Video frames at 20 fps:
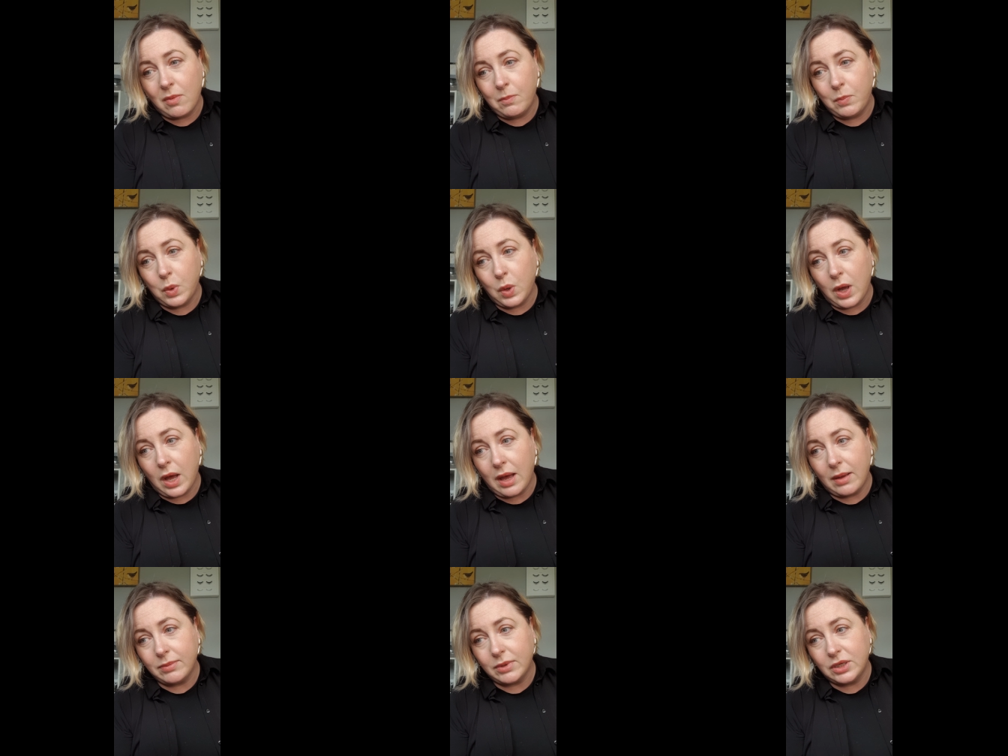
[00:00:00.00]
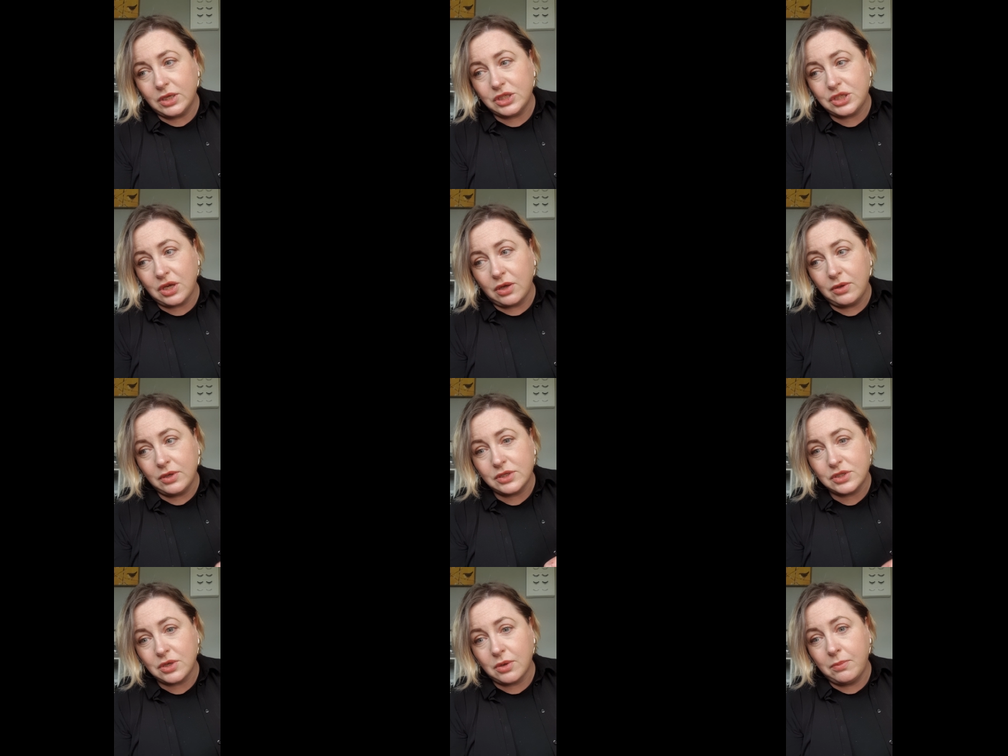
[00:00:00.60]
But I'm going to show
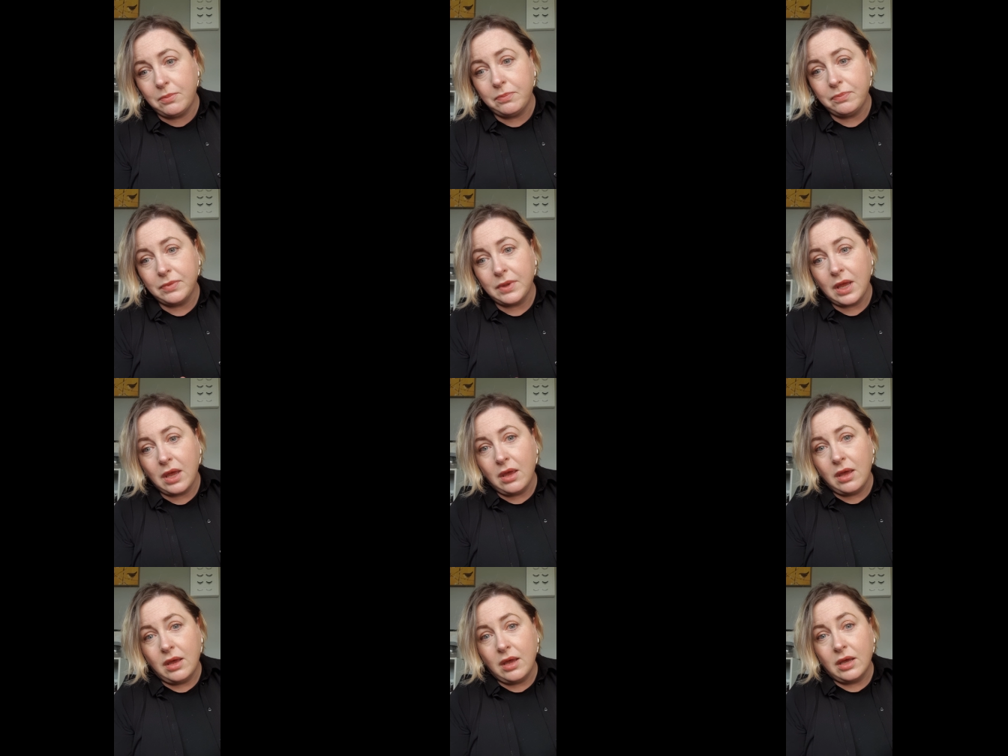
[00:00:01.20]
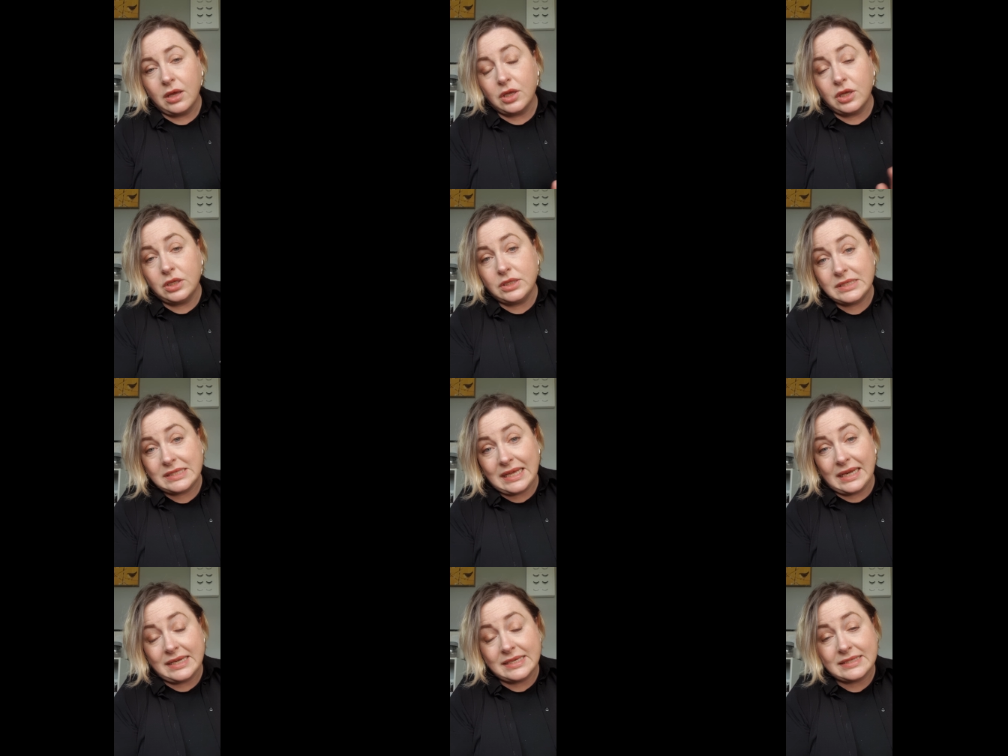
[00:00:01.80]
you some
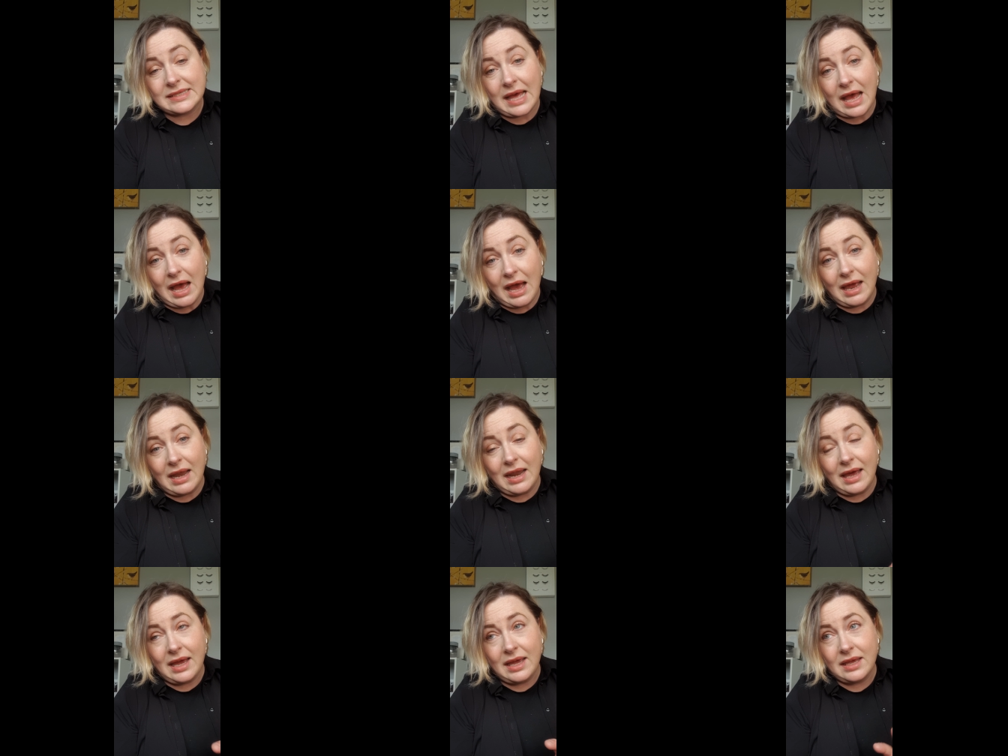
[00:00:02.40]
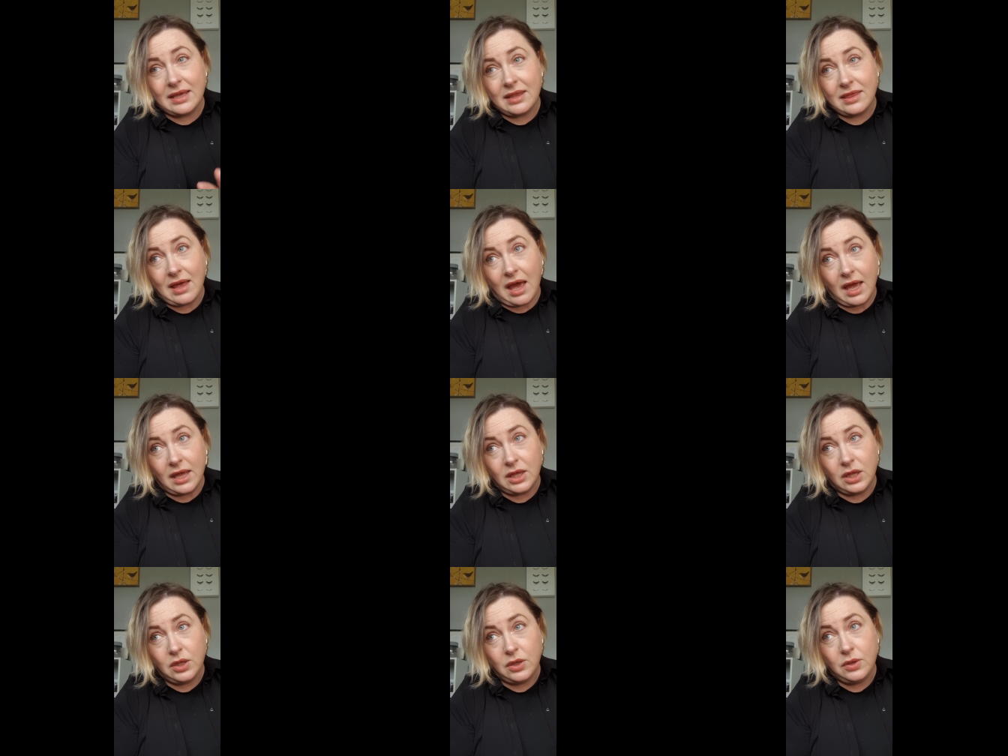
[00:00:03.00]
concealers that I like, that I
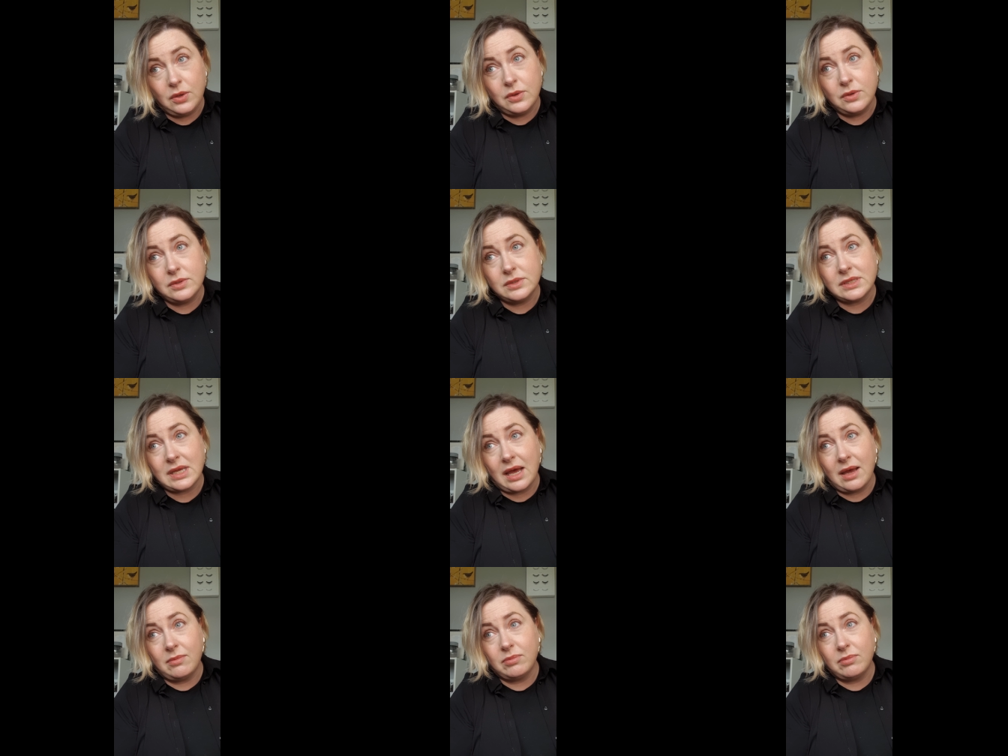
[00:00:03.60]
use.